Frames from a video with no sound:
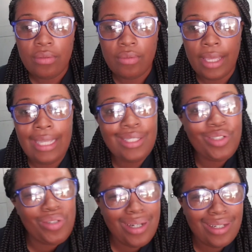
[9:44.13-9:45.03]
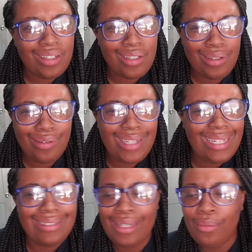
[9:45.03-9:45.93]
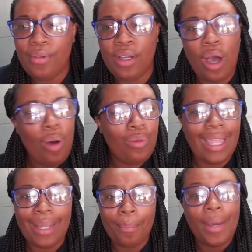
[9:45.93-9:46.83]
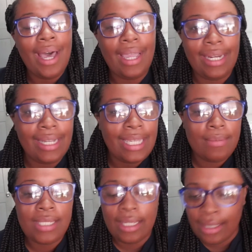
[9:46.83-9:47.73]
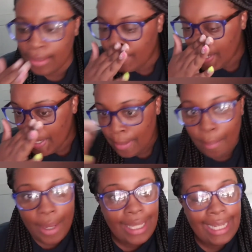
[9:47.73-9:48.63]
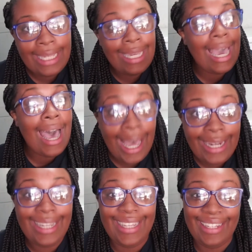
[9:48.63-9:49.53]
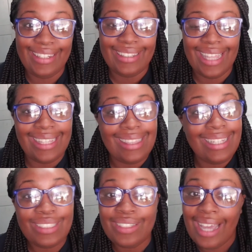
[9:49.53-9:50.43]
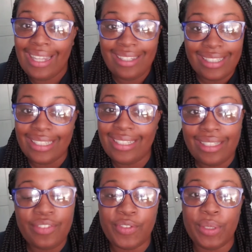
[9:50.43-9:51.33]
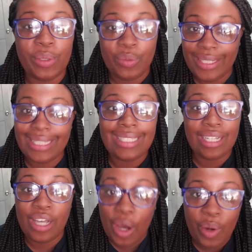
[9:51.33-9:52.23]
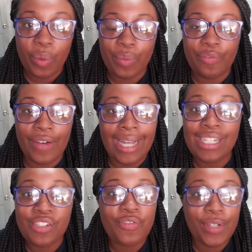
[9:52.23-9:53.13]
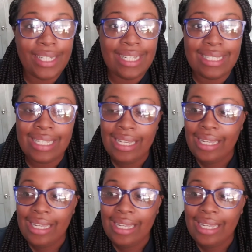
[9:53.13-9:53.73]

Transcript: he's drunk, you know, like, let him go, like, bye. And I kept telling him, but like, get out of here, like, things are not looking good for you. You need to go find your friends,